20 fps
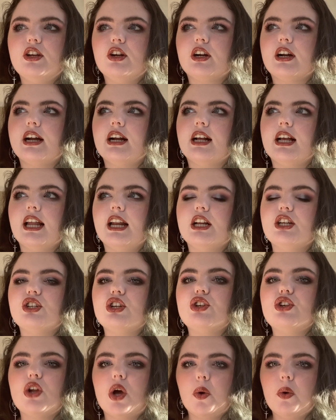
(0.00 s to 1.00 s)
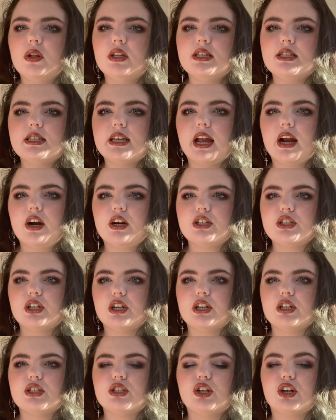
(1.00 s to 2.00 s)
You're kind of getting to know all these
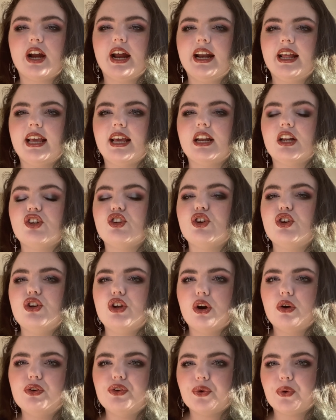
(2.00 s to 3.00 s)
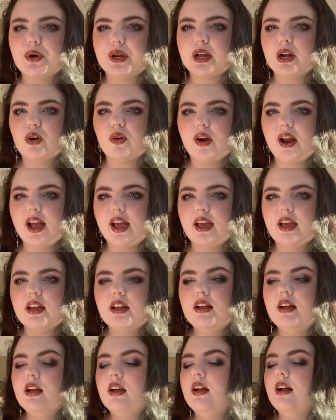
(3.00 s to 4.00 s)
characters. You're kind of getting to know Dorian Gray.
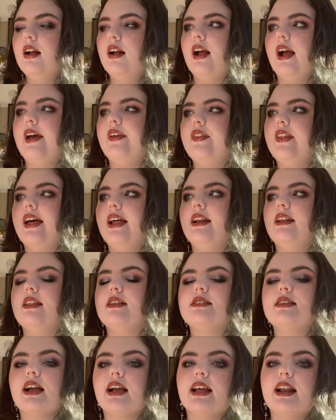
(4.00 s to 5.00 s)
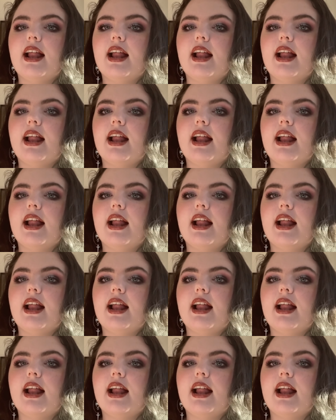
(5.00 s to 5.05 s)
And then the second